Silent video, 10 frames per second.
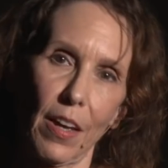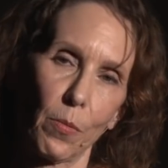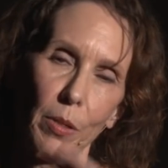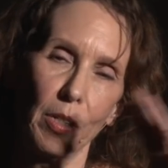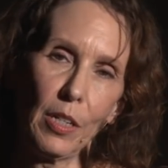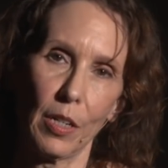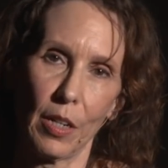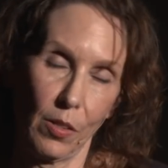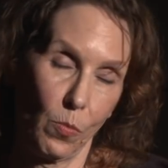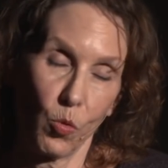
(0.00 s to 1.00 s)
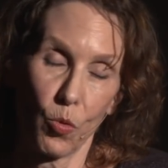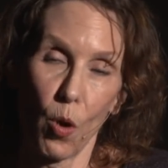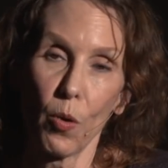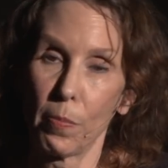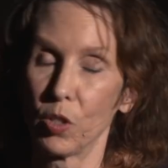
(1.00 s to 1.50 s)
I really had
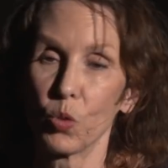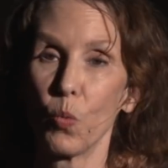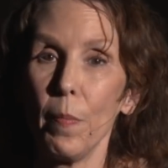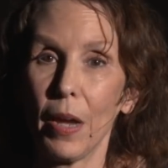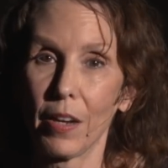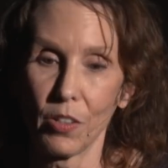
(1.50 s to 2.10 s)
grown up swimming,